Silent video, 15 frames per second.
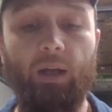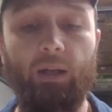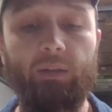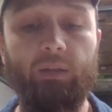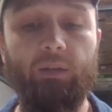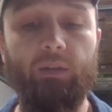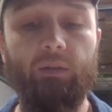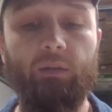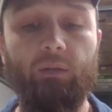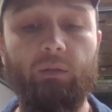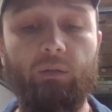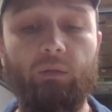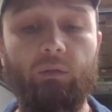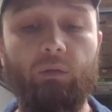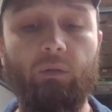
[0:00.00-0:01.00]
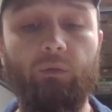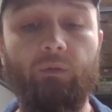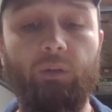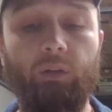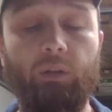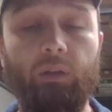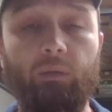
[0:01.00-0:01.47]
that's you're
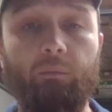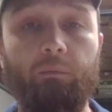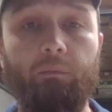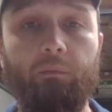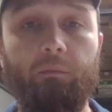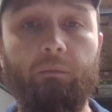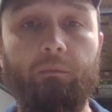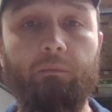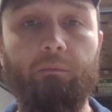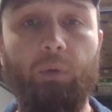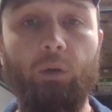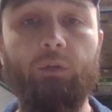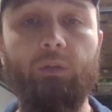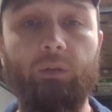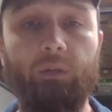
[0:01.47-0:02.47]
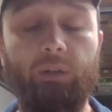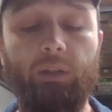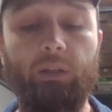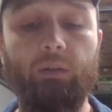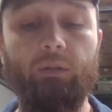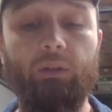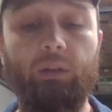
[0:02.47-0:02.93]
feeling personally
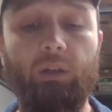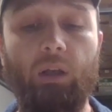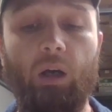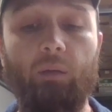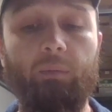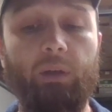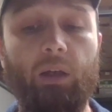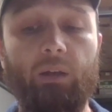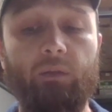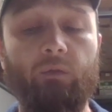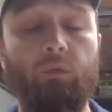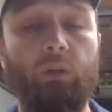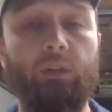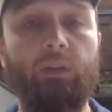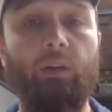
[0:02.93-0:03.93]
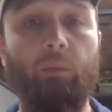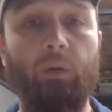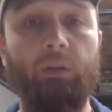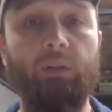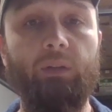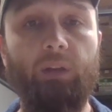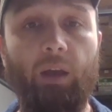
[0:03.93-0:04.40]
guilty, not because of what
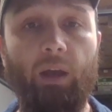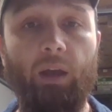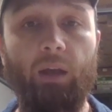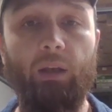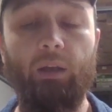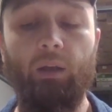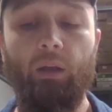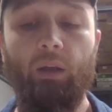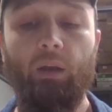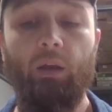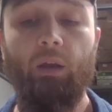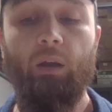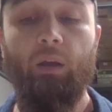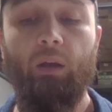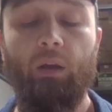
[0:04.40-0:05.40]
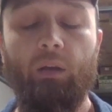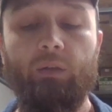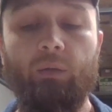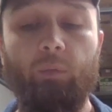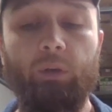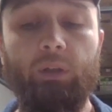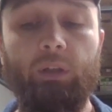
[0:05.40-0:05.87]
someone said,
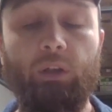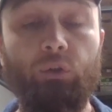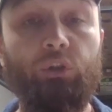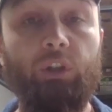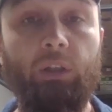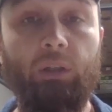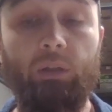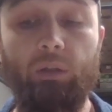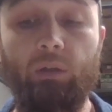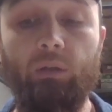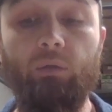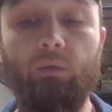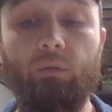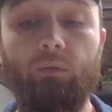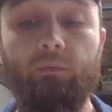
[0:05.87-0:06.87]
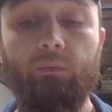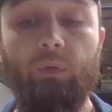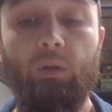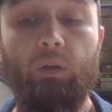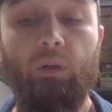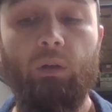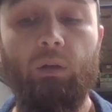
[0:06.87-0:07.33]
someone guilting you.
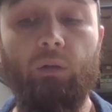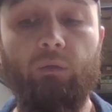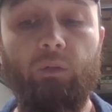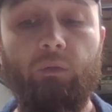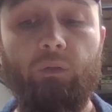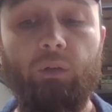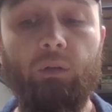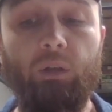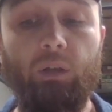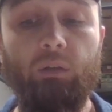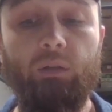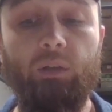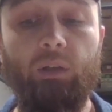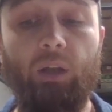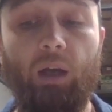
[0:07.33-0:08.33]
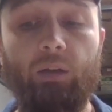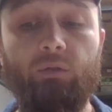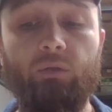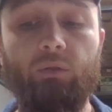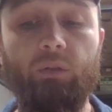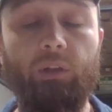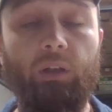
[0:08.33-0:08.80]
And if you feel guilty,
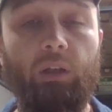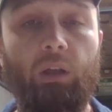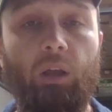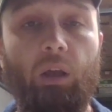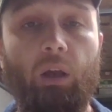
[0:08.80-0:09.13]
naturally,